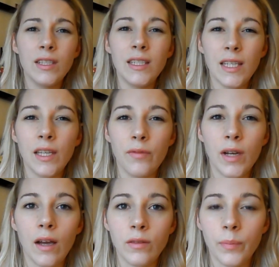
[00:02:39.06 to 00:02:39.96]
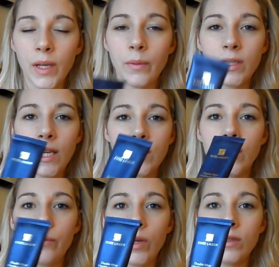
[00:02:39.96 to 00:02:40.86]
just need to even out the
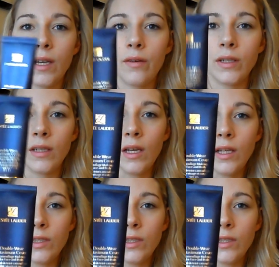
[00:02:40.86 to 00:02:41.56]
pigmentation in most areas.